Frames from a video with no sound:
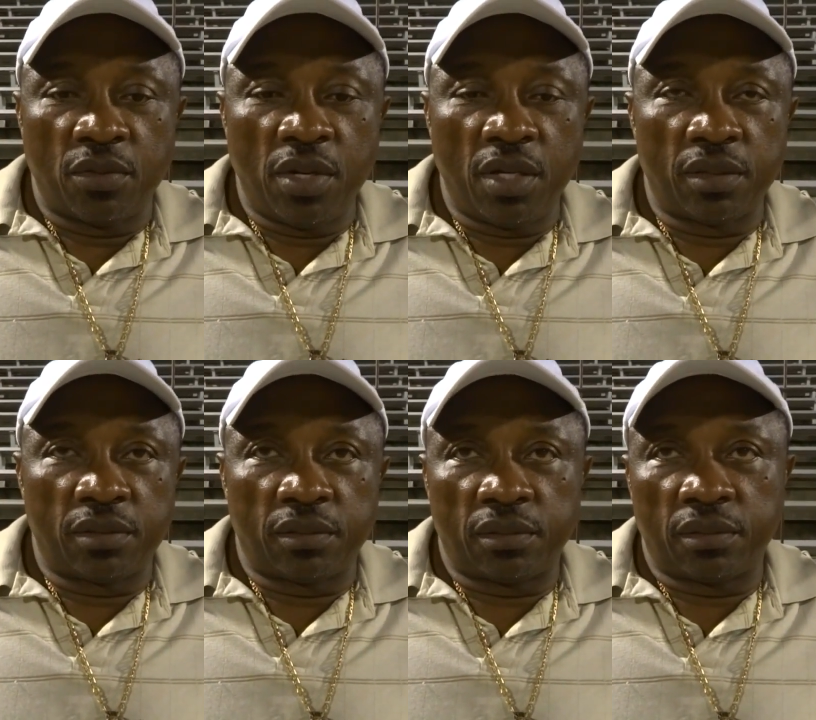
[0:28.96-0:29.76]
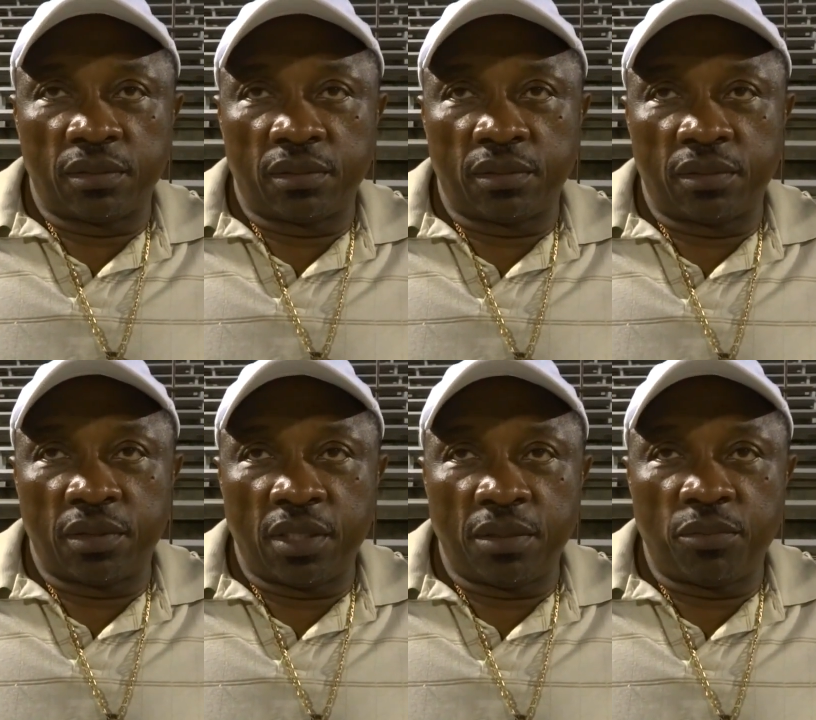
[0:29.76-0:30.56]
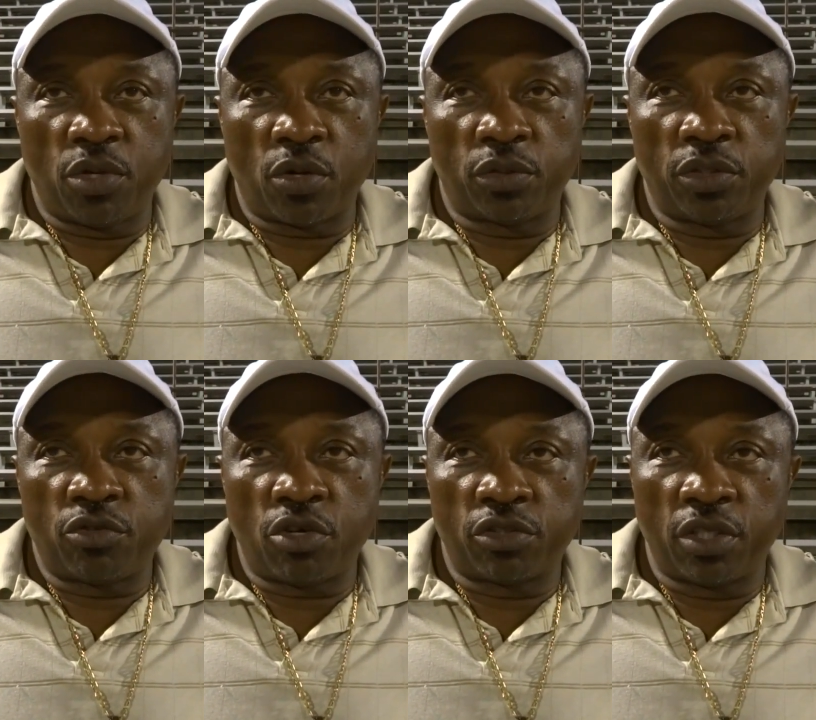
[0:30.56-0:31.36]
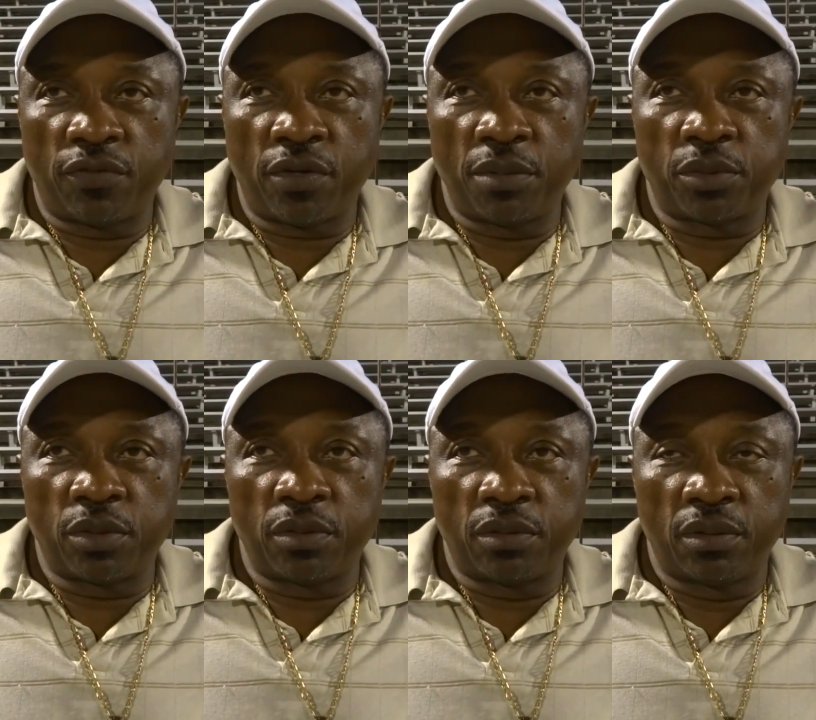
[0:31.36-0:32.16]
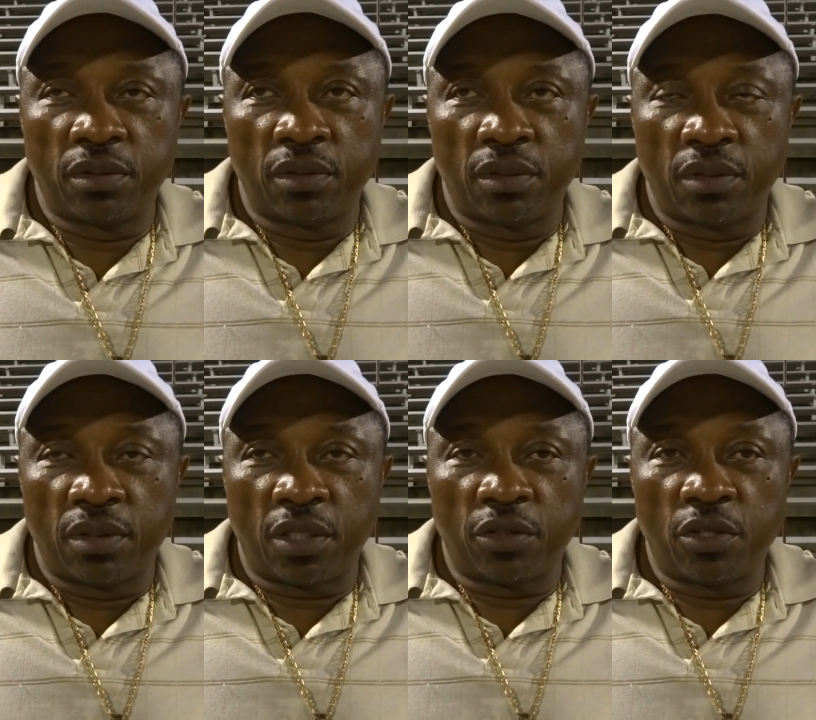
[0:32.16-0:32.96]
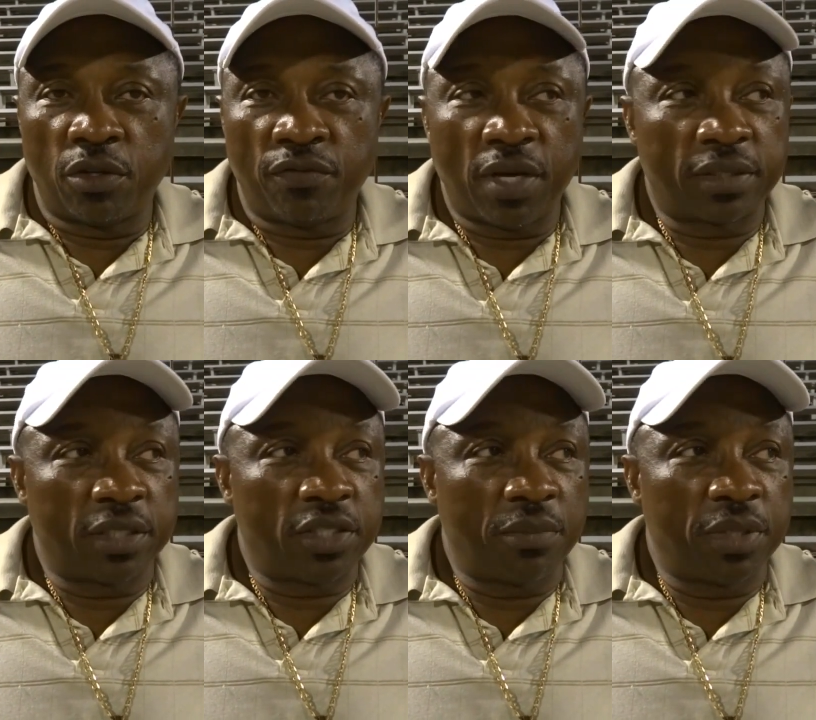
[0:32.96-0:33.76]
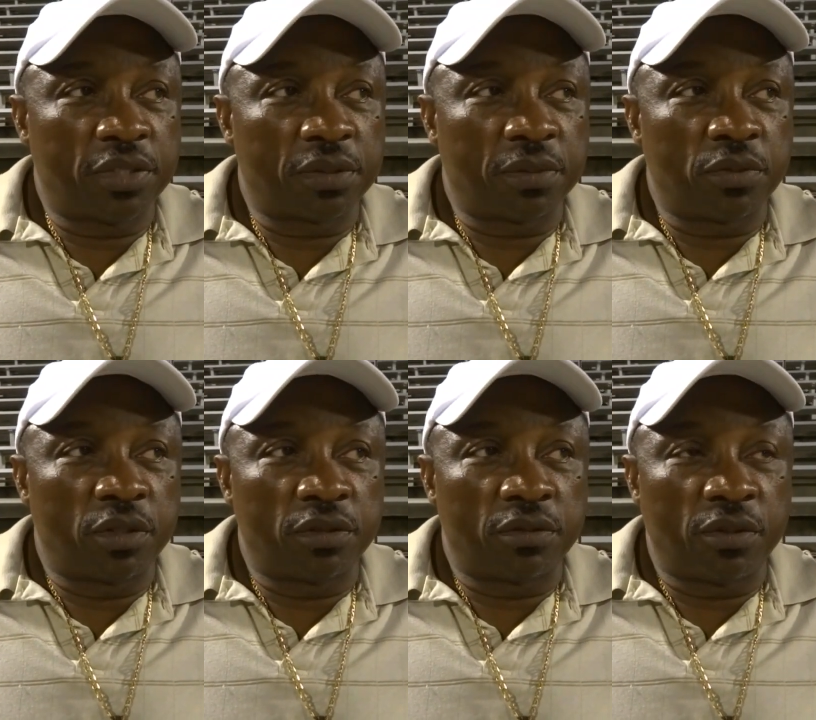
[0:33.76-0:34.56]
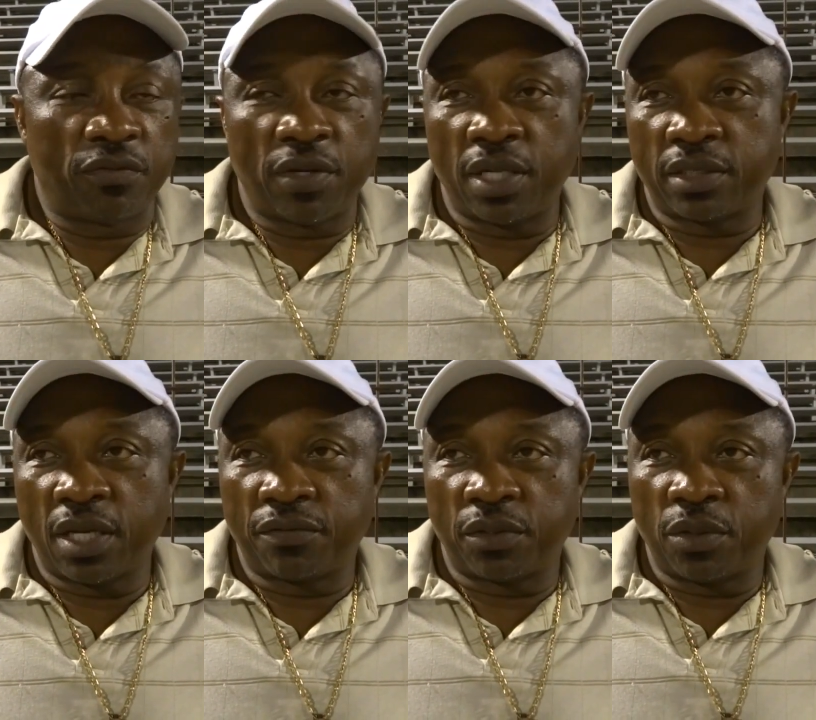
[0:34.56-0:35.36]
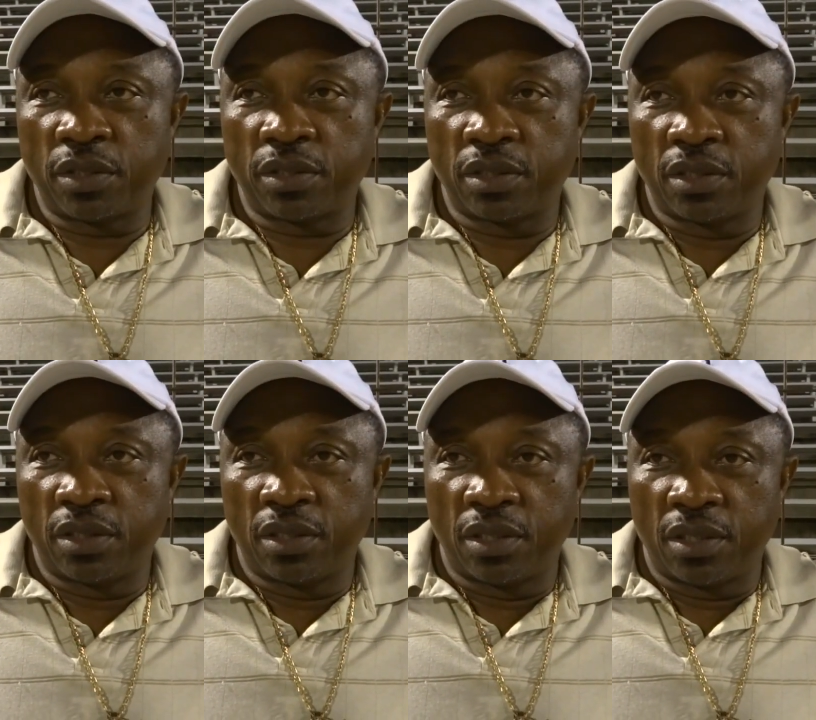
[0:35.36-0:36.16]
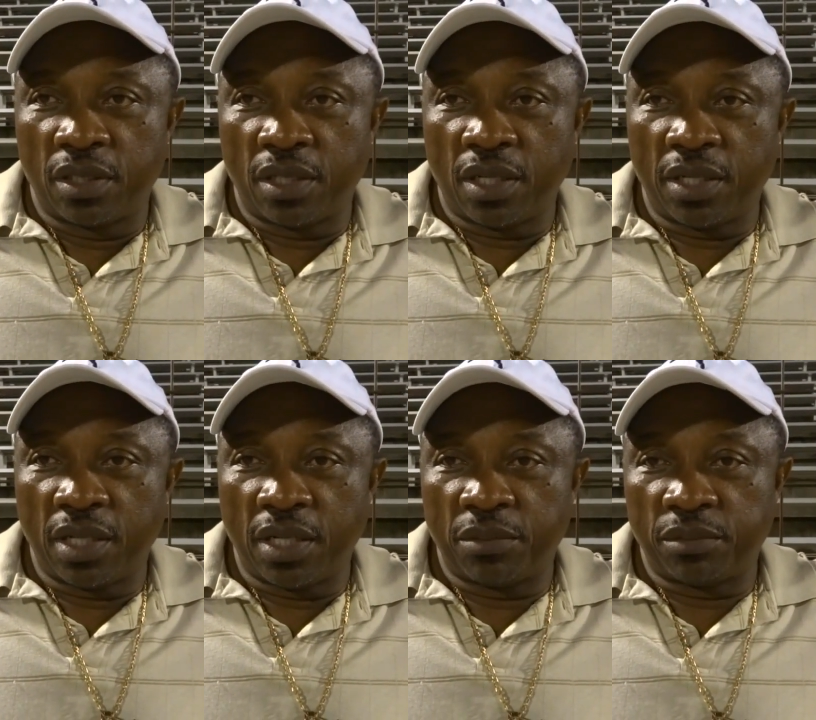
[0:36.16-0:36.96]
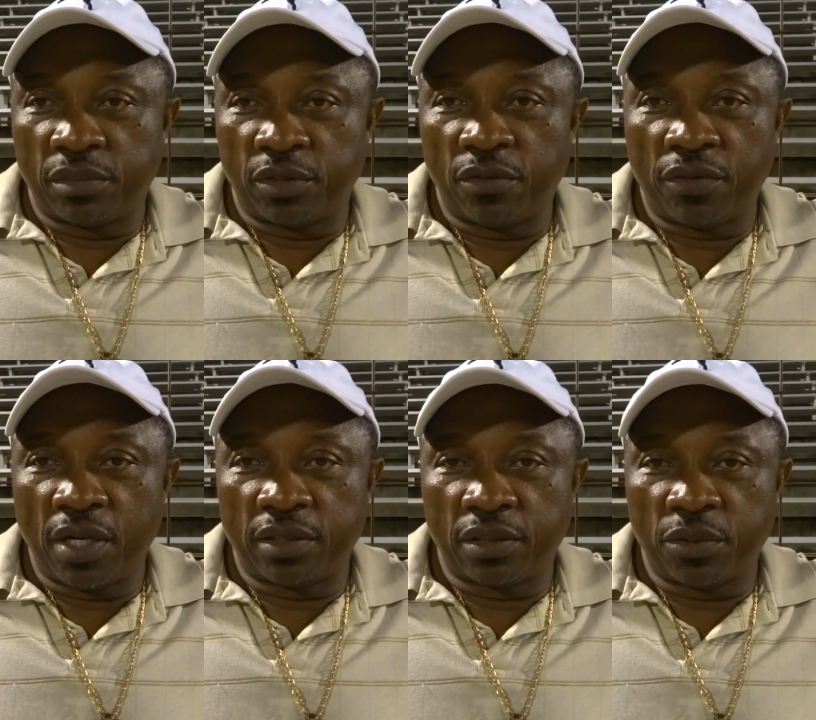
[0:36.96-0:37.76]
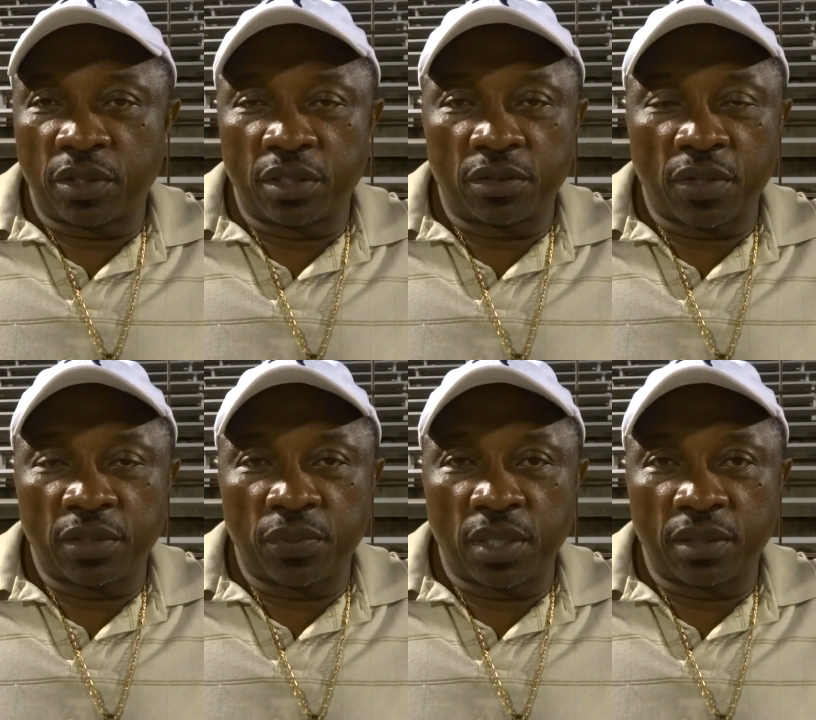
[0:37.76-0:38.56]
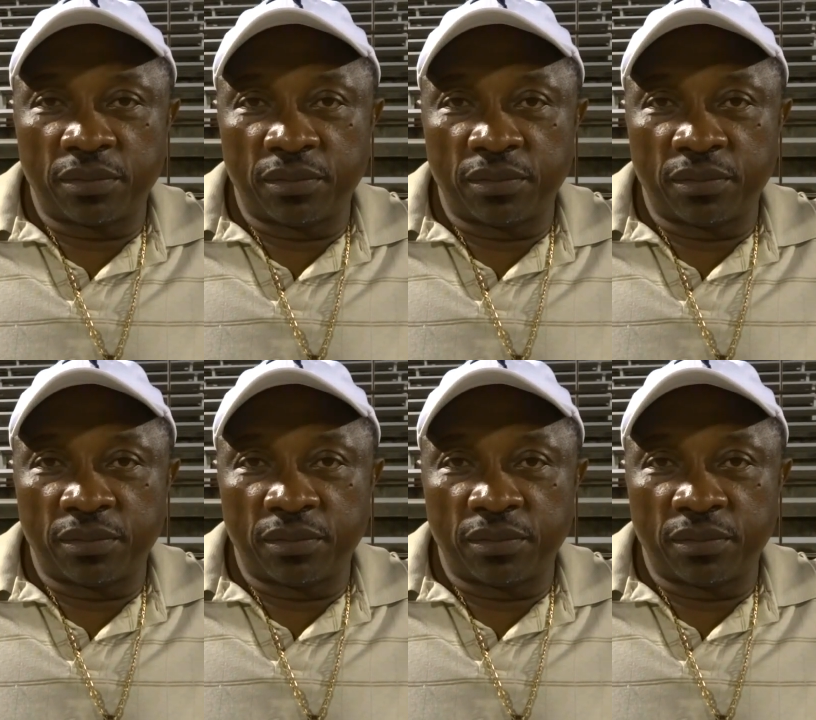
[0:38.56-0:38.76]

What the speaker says: Well, the workout was structured for him to not only run fast at championships, but run fast afterwards. And so far it is working quite well.